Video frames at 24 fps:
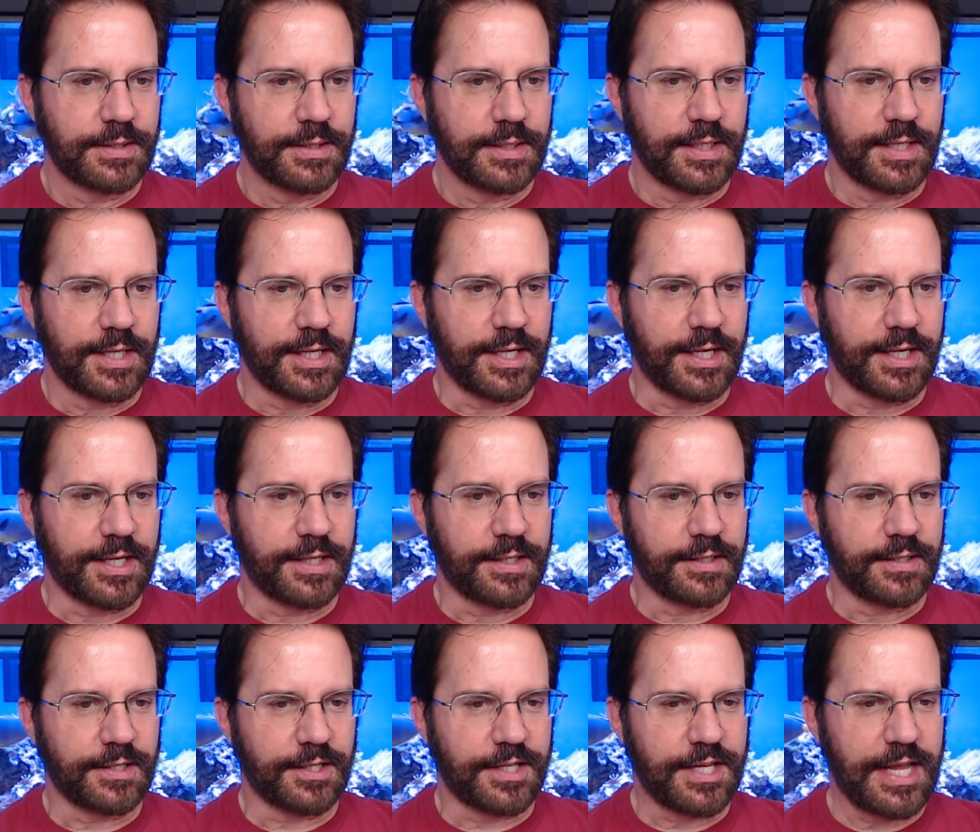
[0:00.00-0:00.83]

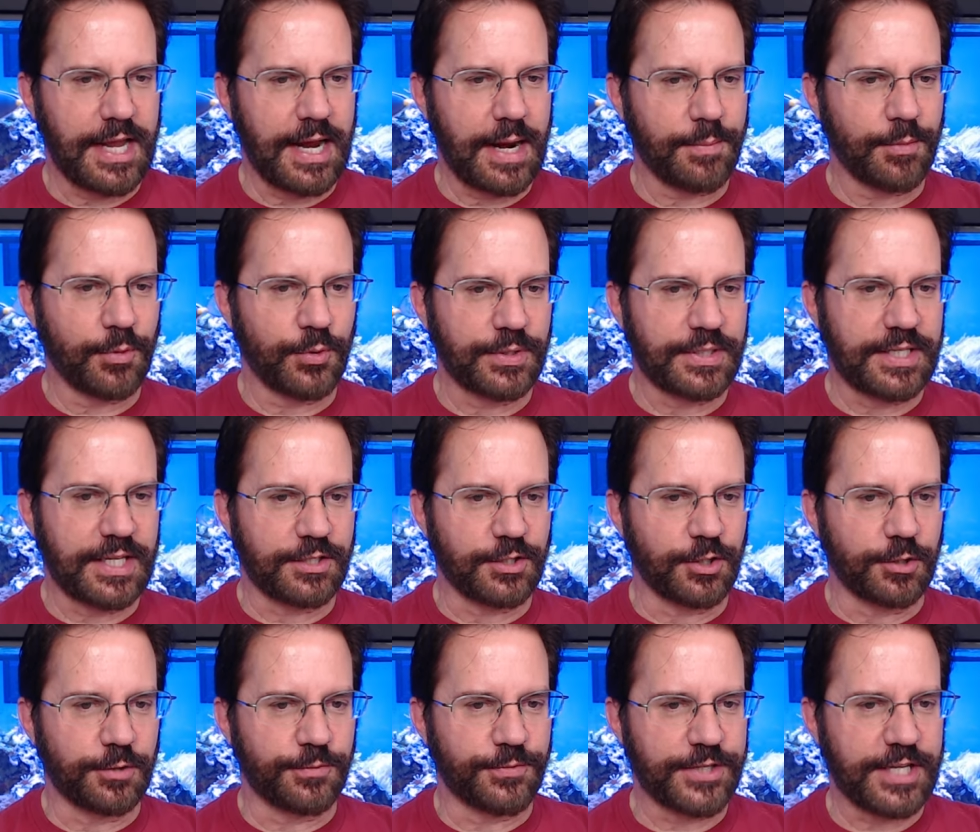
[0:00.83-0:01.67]
And the camera would get
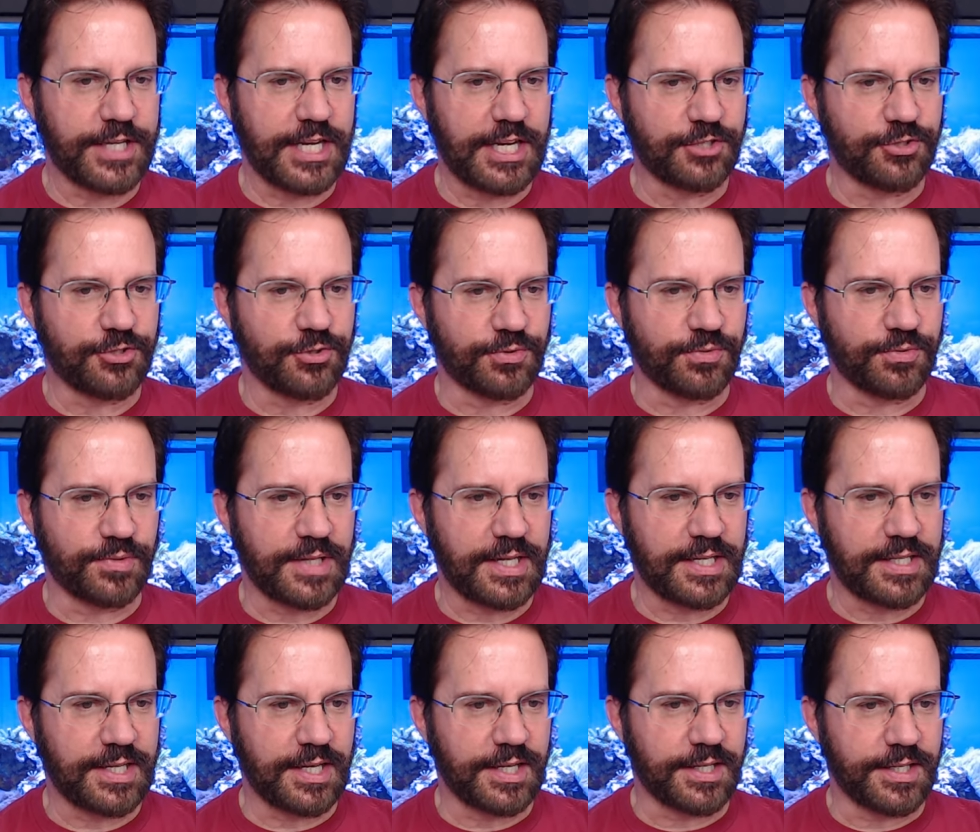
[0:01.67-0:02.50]
notifications when
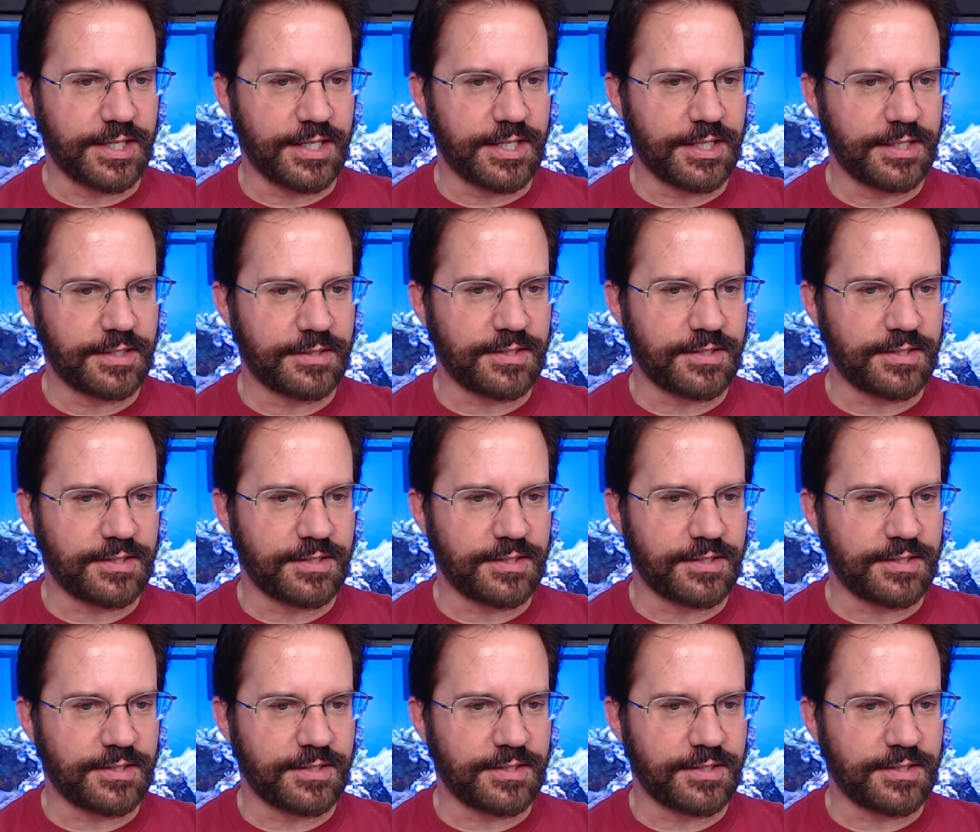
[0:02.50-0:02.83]
they'd get in.